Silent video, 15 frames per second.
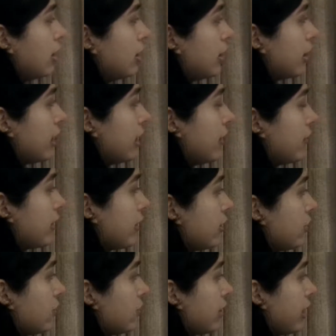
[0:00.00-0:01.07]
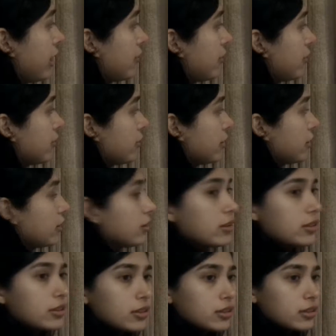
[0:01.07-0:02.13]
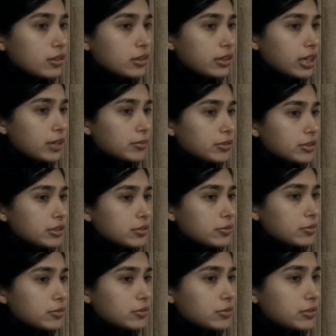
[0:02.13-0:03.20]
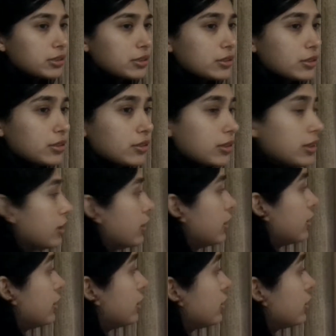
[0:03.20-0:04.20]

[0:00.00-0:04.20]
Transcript: I like have like a little camera right here. Camera symbol. What does it look like?